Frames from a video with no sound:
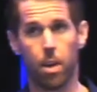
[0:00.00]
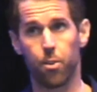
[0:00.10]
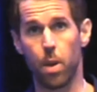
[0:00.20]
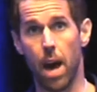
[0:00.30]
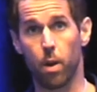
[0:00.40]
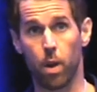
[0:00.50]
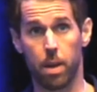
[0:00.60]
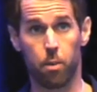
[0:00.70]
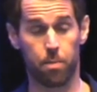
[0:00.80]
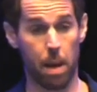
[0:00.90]
So not
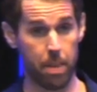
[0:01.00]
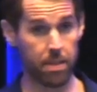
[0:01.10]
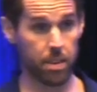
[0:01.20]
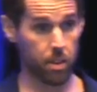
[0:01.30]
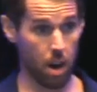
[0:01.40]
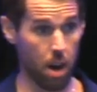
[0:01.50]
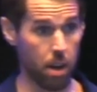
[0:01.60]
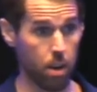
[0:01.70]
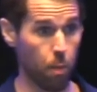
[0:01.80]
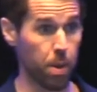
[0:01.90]
only was my business
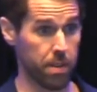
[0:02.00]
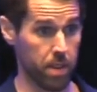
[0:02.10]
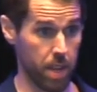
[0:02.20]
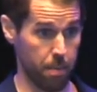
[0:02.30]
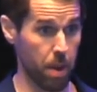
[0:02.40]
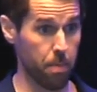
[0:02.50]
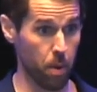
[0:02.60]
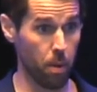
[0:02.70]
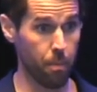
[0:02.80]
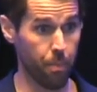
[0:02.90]
gone, no place to take
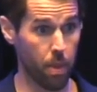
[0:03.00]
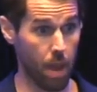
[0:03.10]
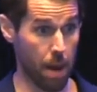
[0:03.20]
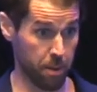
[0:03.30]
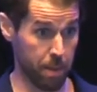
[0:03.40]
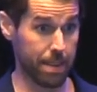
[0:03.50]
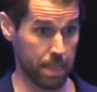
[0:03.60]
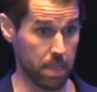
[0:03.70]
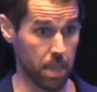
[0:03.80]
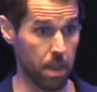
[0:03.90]
people, I was about
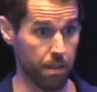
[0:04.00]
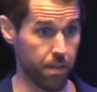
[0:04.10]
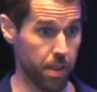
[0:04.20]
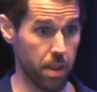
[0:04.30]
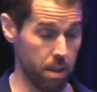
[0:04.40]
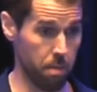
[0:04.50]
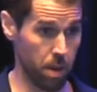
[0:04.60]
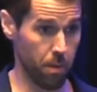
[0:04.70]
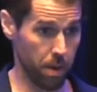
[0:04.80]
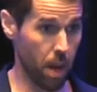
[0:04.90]
to leave the, you
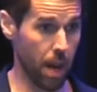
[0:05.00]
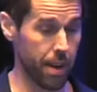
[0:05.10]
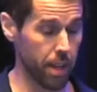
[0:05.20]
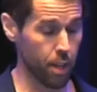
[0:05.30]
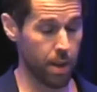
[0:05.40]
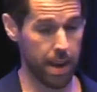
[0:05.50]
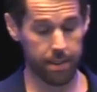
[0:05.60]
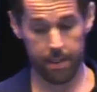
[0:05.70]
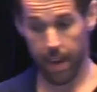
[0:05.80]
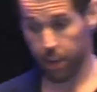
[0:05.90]
know, the continental
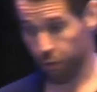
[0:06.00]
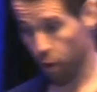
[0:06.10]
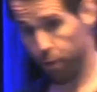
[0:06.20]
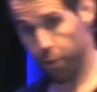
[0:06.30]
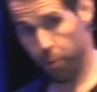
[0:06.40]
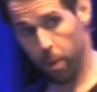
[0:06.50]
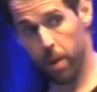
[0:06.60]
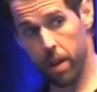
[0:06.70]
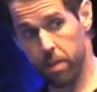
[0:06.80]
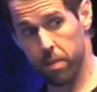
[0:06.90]
United States for over three
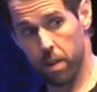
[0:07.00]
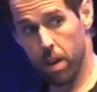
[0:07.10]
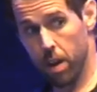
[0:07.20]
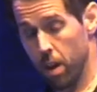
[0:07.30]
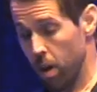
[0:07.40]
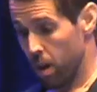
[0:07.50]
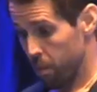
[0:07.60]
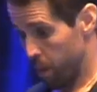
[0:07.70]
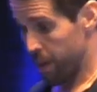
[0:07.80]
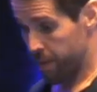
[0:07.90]
weeks
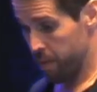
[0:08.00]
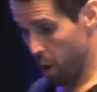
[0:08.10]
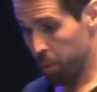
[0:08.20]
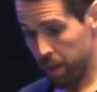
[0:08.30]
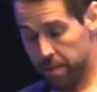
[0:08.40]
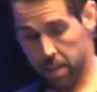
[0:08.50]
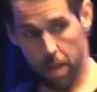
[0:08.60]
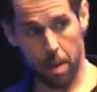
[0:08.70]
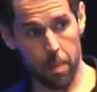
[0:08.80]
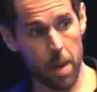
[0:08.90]
with no place to
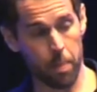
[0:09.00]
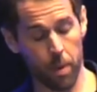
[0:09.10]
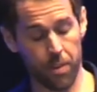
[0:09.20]
take my people.